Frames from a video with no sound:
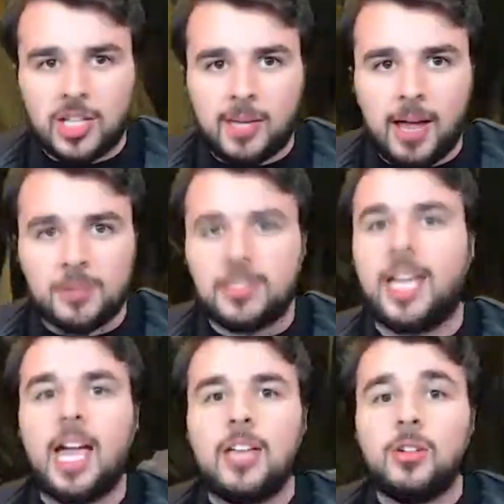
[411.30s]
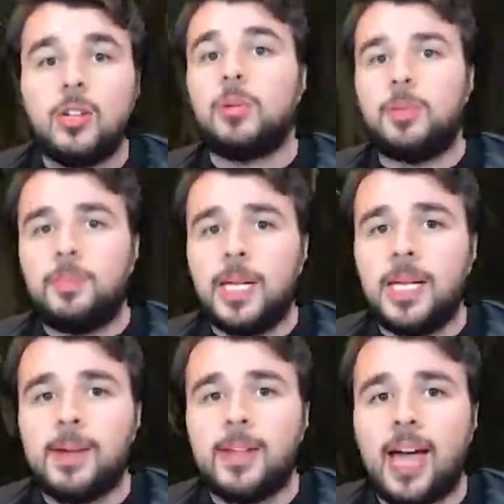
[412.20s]
came out, I was like, hey, you know, you were complaining
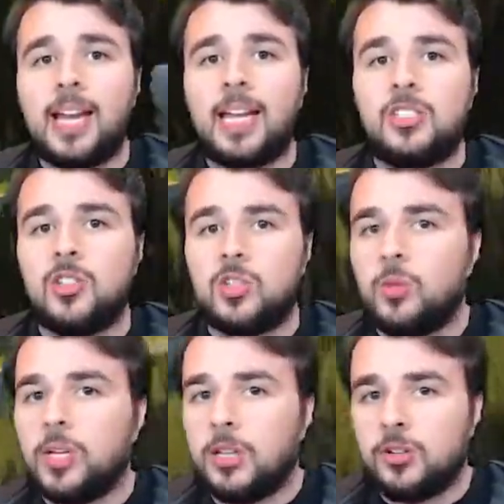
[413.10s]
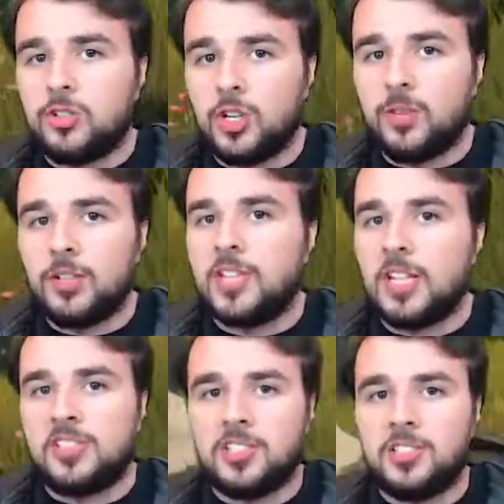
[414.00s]
about that. It's the 20 hertz servers,
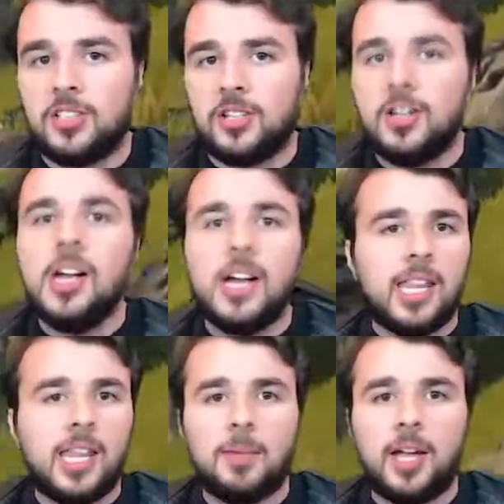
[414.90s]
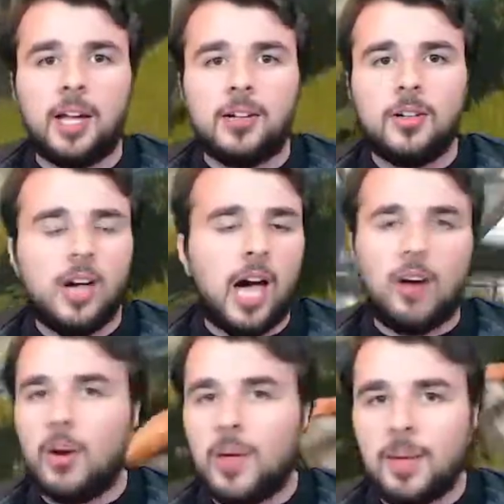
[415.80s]
not 60 hertz. And they'd be like, I don't
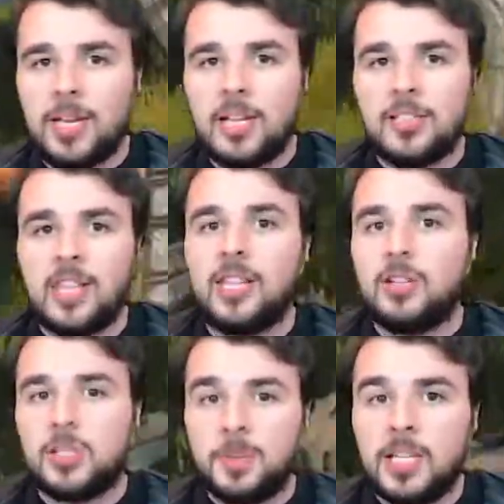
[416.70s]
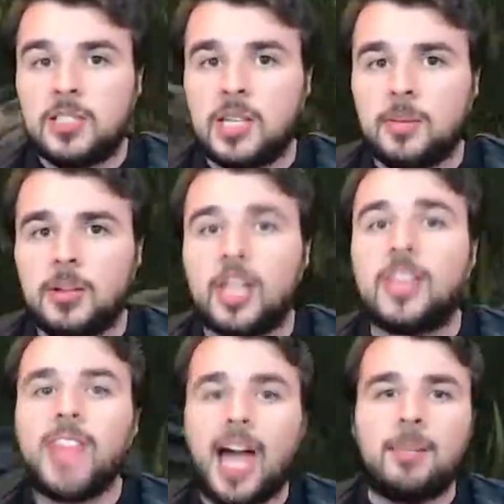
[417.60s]
know what that means. And then you explain to them, they're
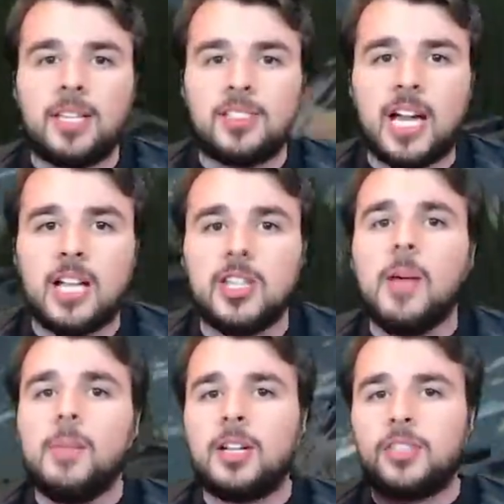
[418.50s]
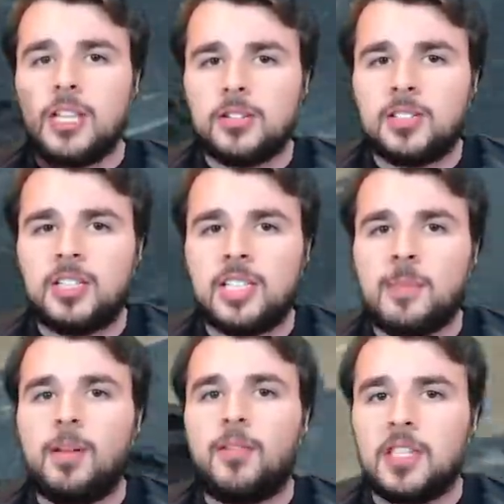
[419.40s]
like, that makes sense because here's an
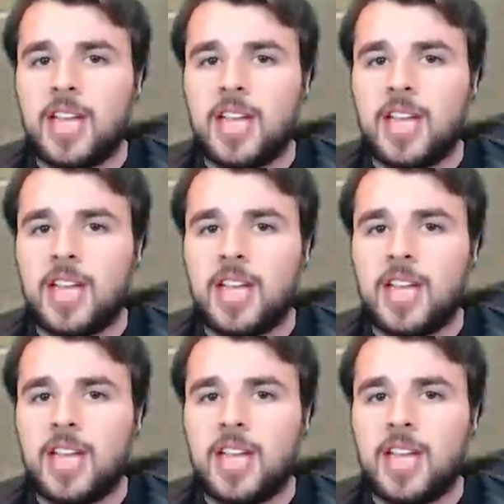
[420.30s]
example of this